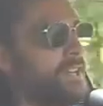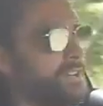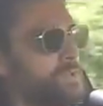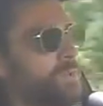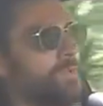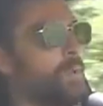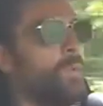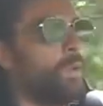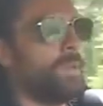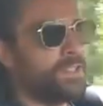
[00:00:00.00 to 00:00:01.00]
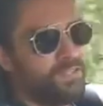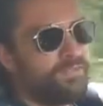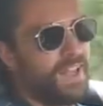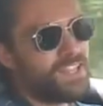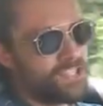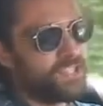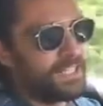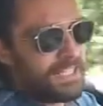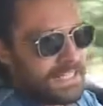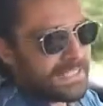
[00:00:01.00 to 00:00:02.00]
sort of what we would
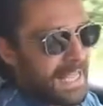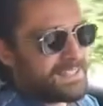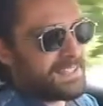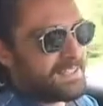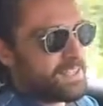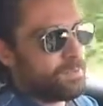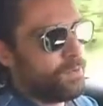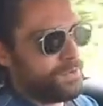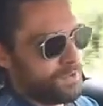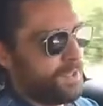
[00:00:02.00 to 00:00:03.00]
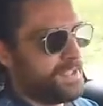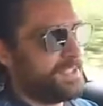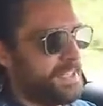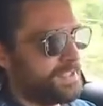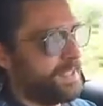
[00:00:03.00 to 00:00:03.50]
conventionally class as a sports car. This thing